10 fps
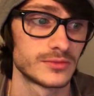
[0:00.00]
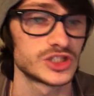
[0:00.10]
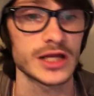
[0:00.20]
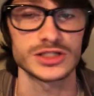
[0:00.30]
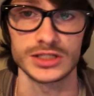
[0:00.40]

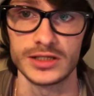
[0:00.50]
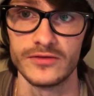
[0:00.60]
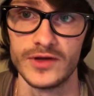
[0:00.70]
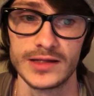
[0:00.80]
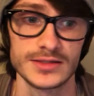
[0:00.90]
changing
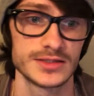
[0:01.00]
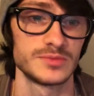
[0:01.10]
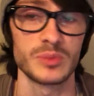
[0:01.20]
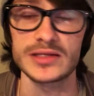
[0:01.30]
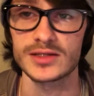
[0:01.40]
dividends
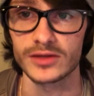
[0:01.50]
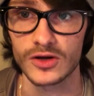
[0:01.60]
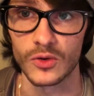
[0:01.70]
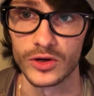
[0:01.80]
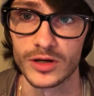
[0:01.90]
based on the
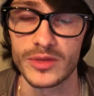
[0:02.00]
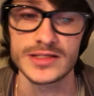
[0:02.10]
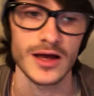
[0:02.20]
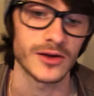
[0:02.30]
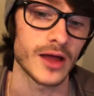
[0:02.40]
quarter,
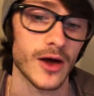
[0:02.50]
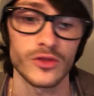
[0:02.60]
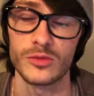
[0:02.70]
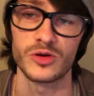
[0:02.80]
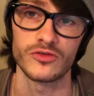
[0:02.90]
based on how
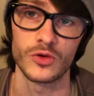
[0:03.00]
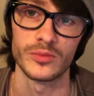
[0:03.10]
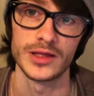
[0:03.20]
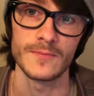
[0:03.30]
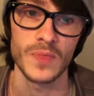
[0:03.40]
they're
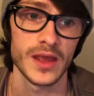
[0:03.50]
performing.